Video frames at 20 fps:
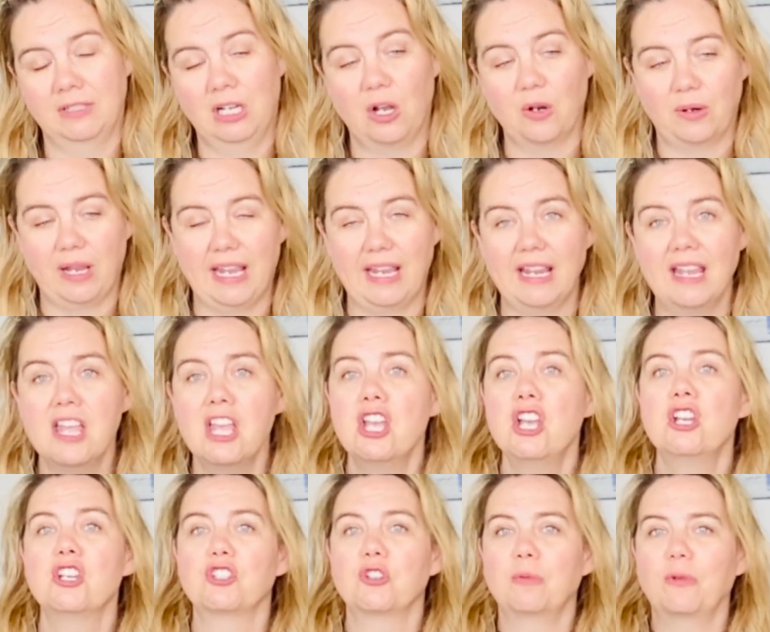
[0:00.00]
Okay,
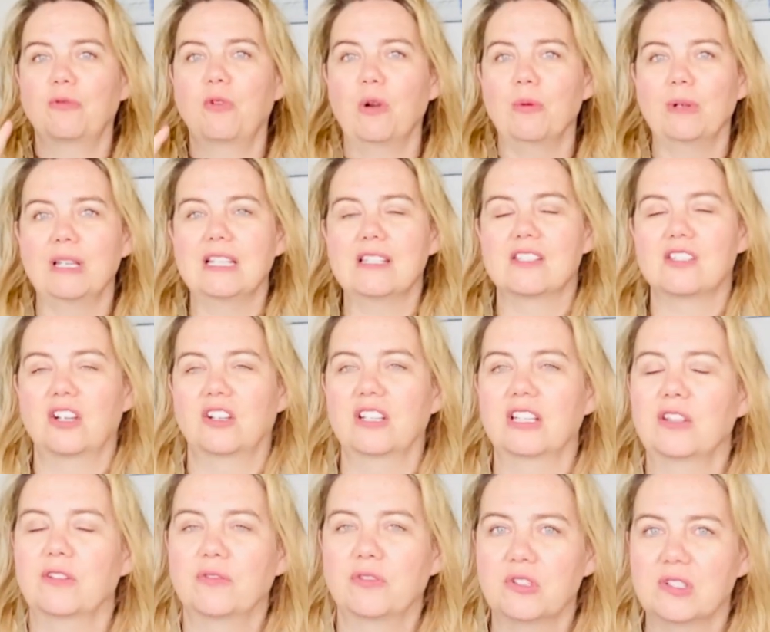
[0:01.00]
so before we get
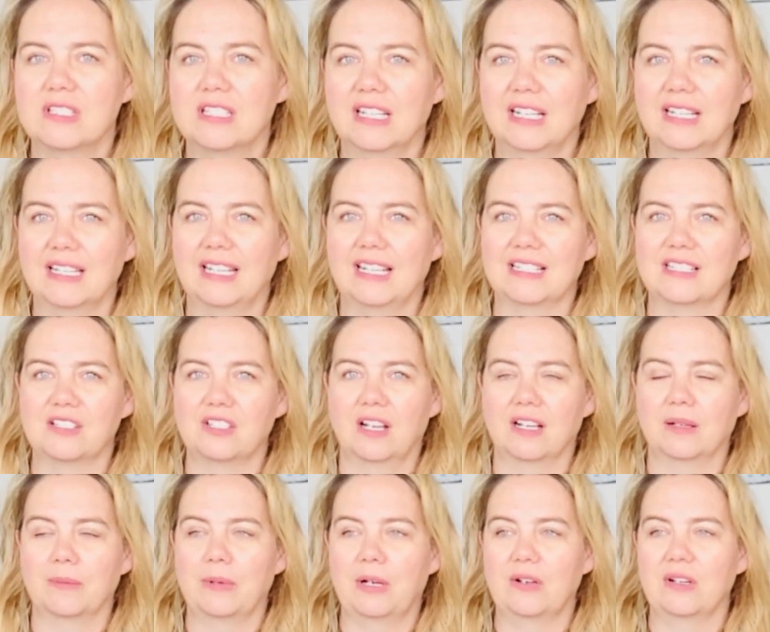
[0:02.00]
started, the first thing I'd like to
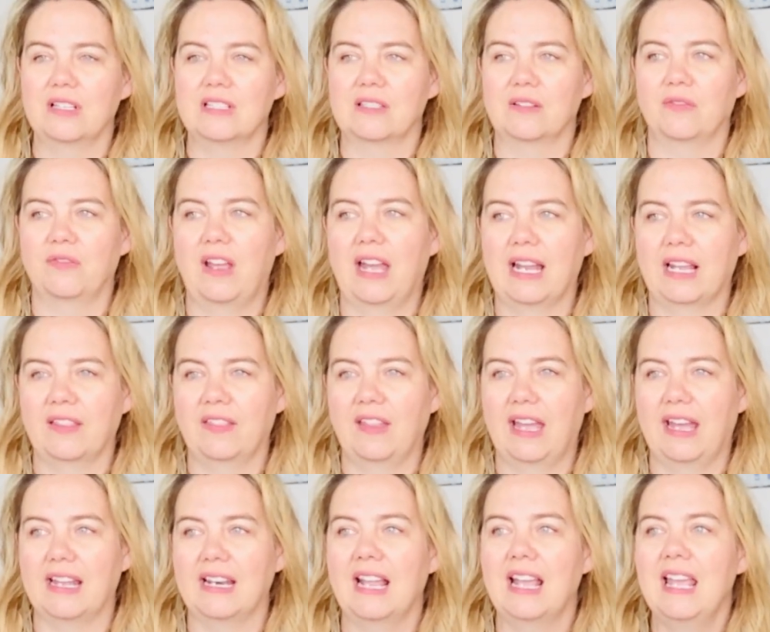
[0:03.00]
talk about is the fact
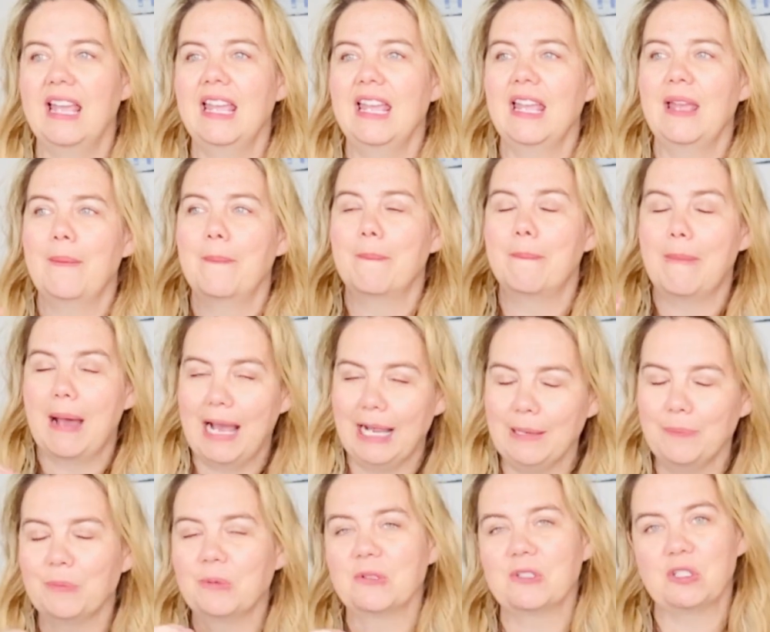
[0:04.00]
that my
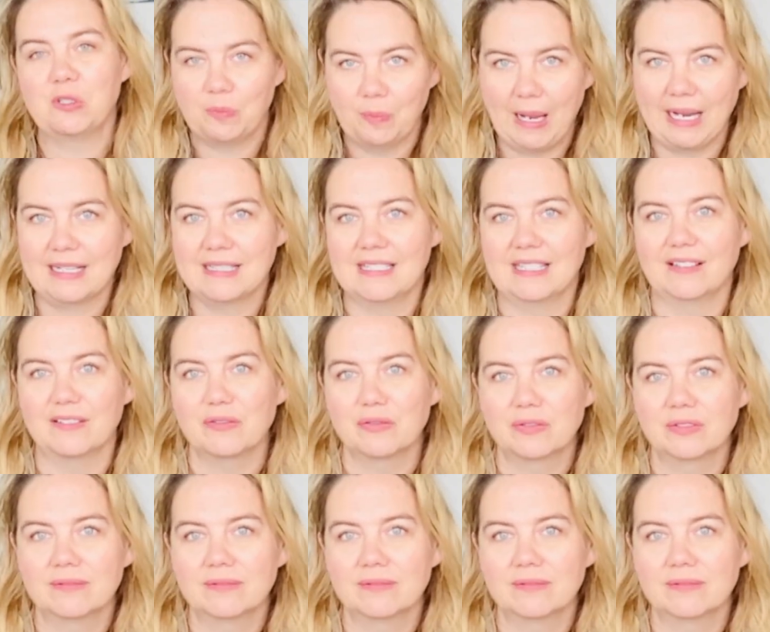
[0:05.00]
perspective